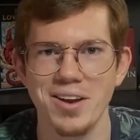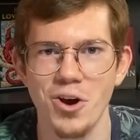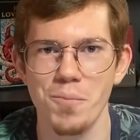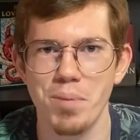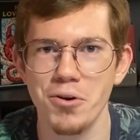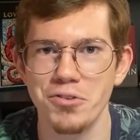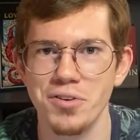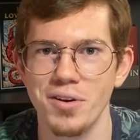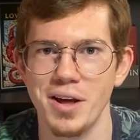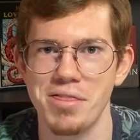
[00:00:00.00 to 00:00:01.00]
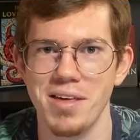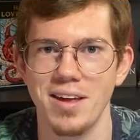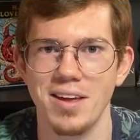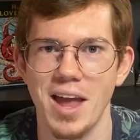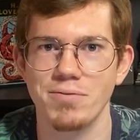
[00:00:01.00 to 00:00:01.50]
don't personally
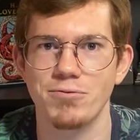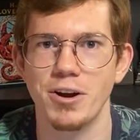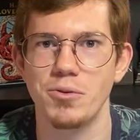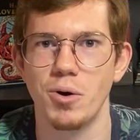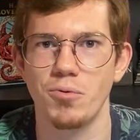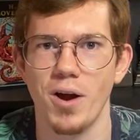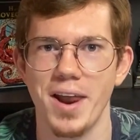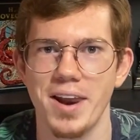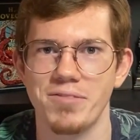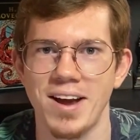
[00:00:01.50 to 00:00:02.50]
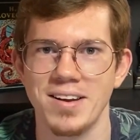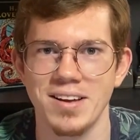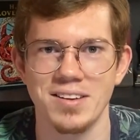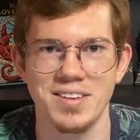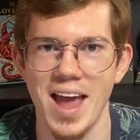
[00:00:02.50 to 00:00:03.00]
think Game Freak will run out of
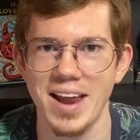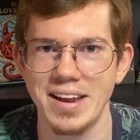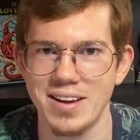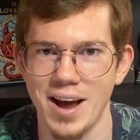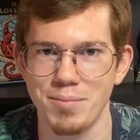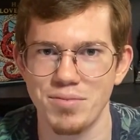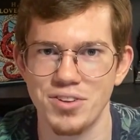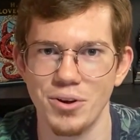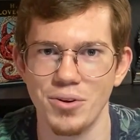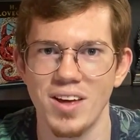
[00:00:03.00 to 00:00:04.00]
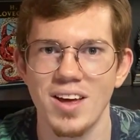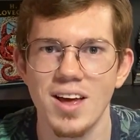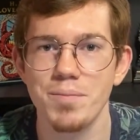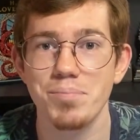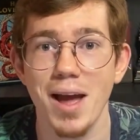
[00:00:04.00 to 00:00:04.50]
ideas anytime soon,
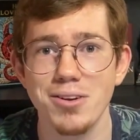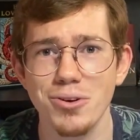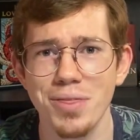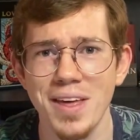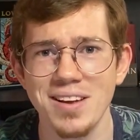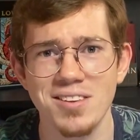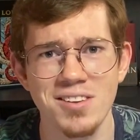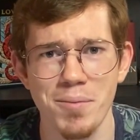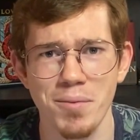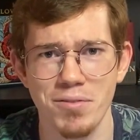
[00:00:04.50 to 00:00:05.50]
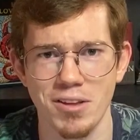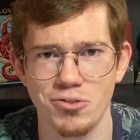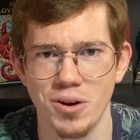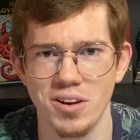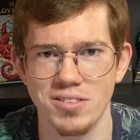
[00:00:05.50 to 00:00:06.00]
I do think some of
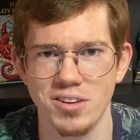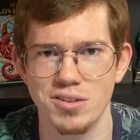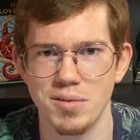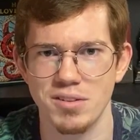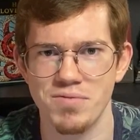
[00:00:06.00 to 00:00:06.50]
this criticism is